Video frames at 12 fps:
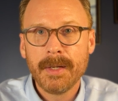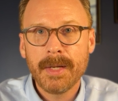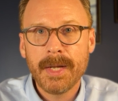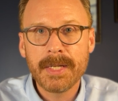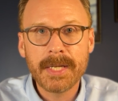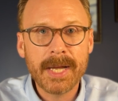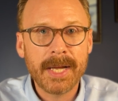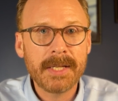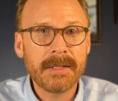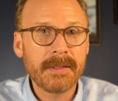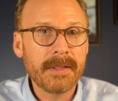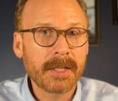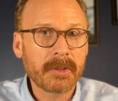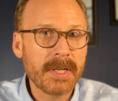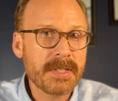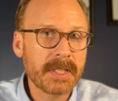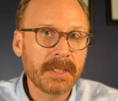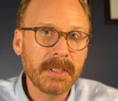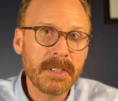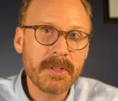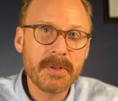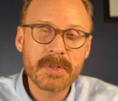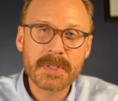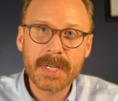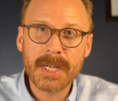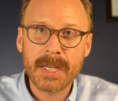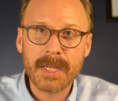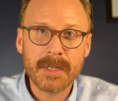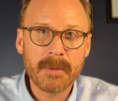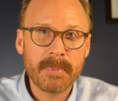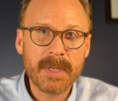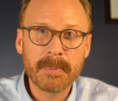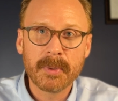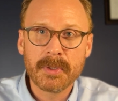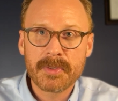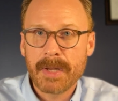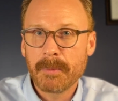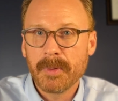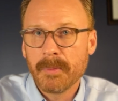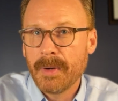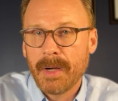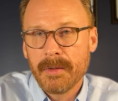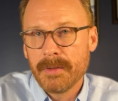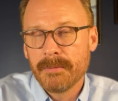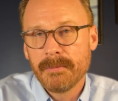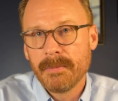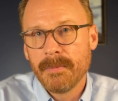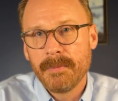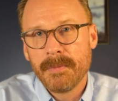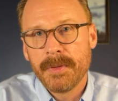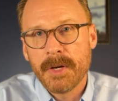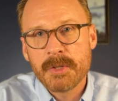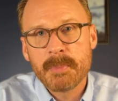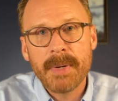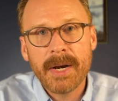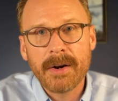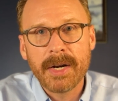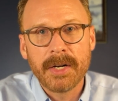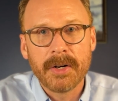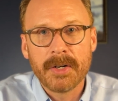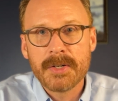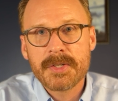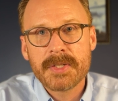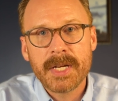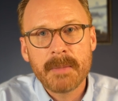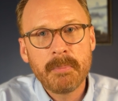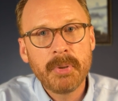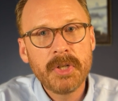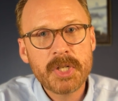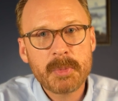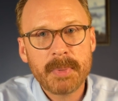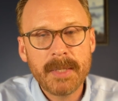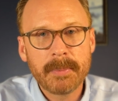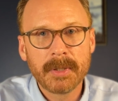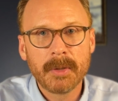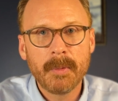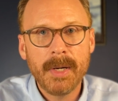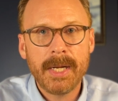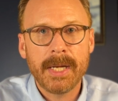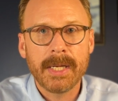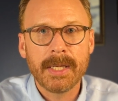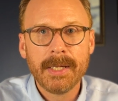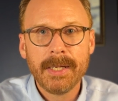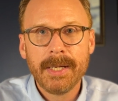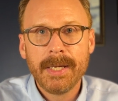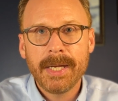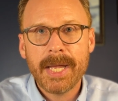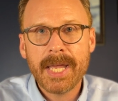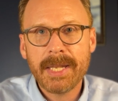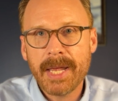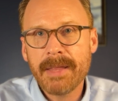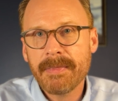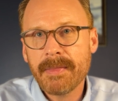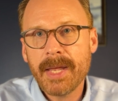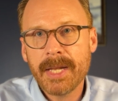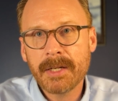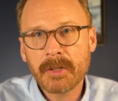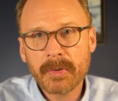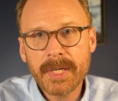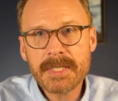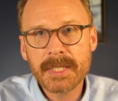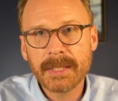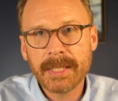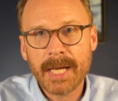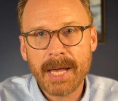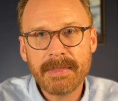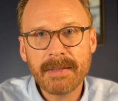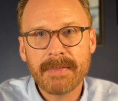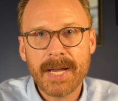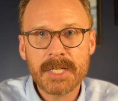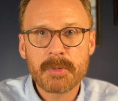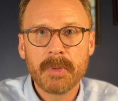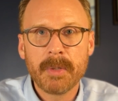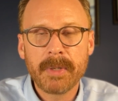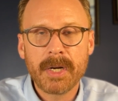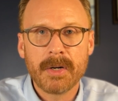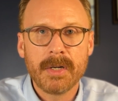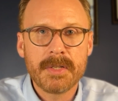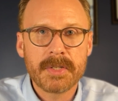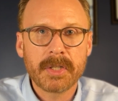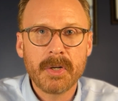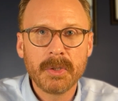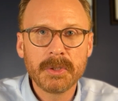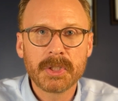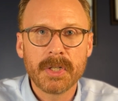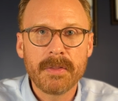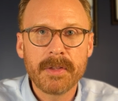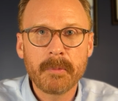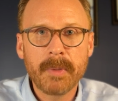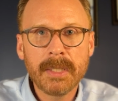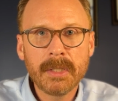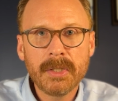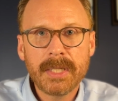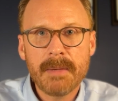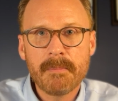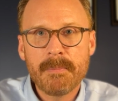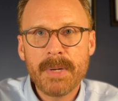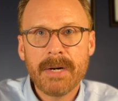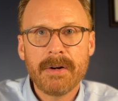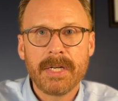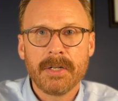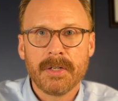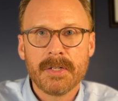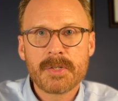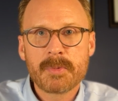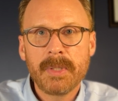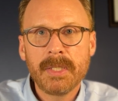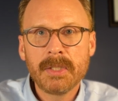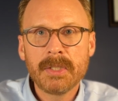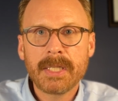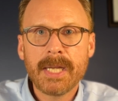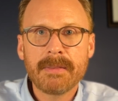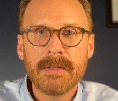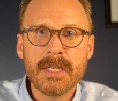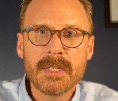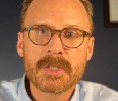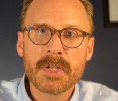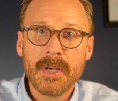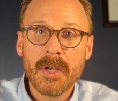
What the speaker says: And yet, increasingly, you see people saying, well, those barriers, they push people away. And increasingly, I think that's where we are as a culture, that we look at barriers, we look at these